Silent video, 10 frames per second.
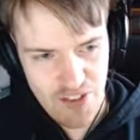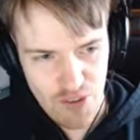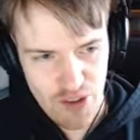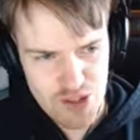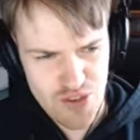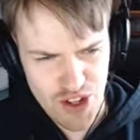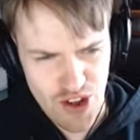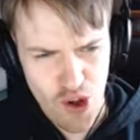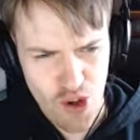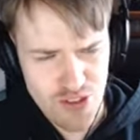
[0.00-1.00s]
I thought that was for the
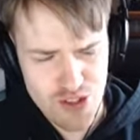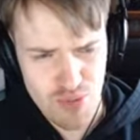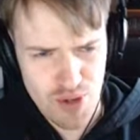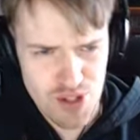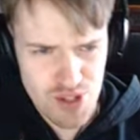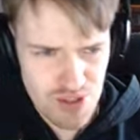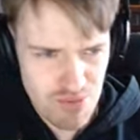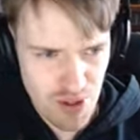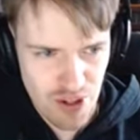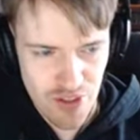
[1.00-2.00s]
car for some reason,
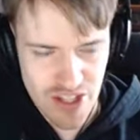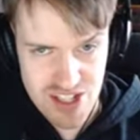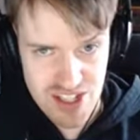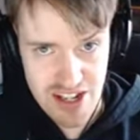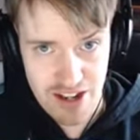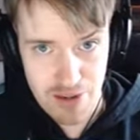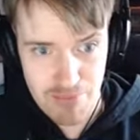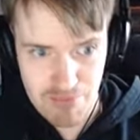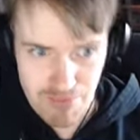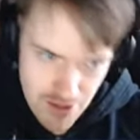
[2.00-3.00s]
but no, that's the,
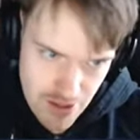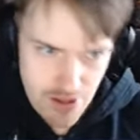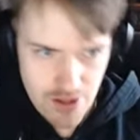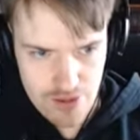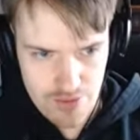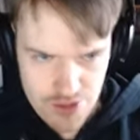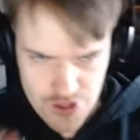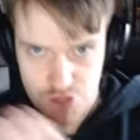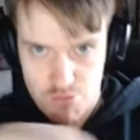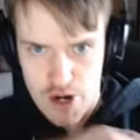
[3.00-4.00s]
um, the
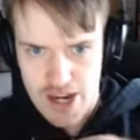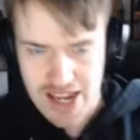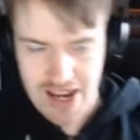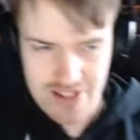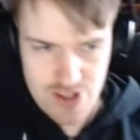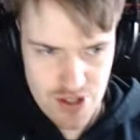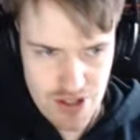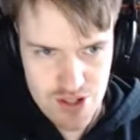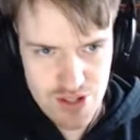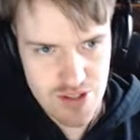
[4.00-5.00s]
spray can, isn't
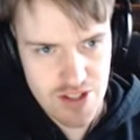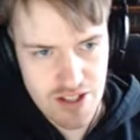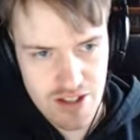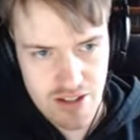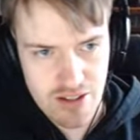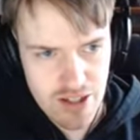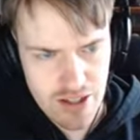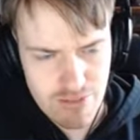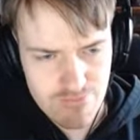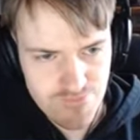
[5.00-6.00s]
it? The, uh, yeah.